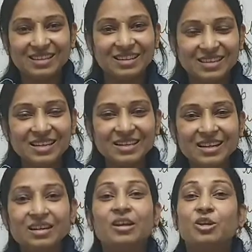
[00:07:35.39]
Isn't
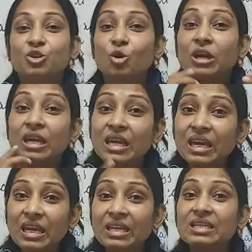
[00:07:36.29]
it? So
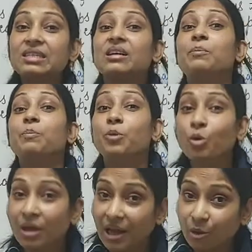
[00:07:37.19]
he is a
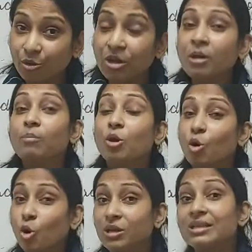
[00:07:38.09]
pronoun
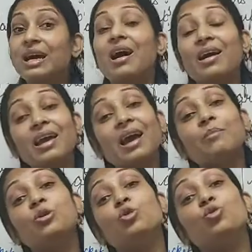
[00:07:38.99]
because I
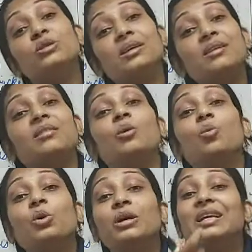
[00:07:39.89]
am using the
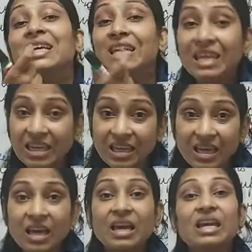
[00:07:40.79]
word
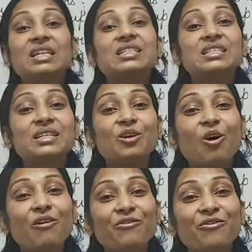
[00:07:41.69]
he instead
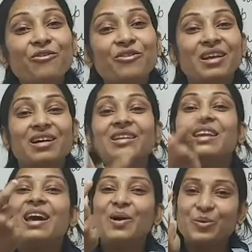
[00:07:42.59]
of
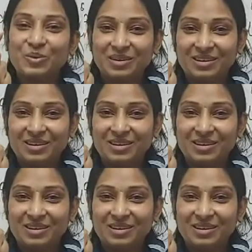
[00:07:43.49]
noun,